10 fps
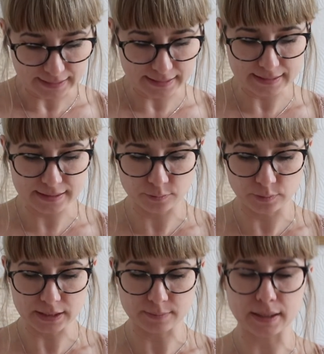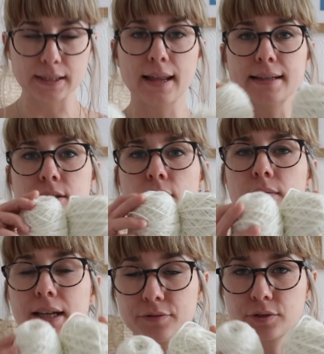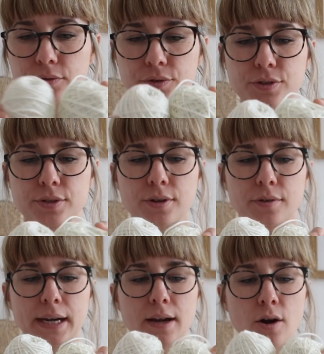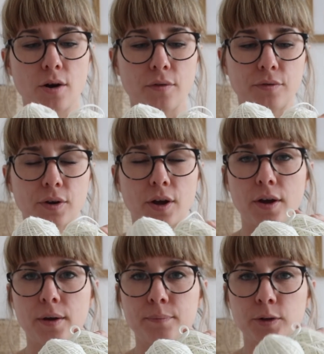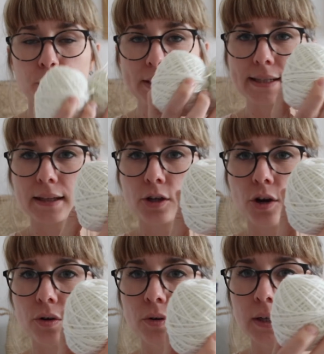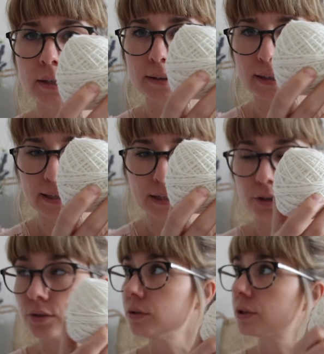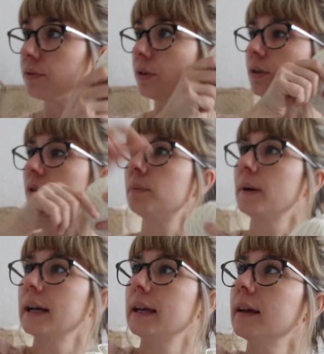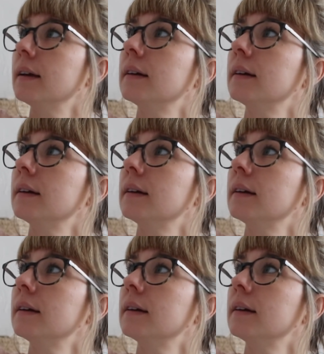is with my leftovers of Quince and Co that I used for my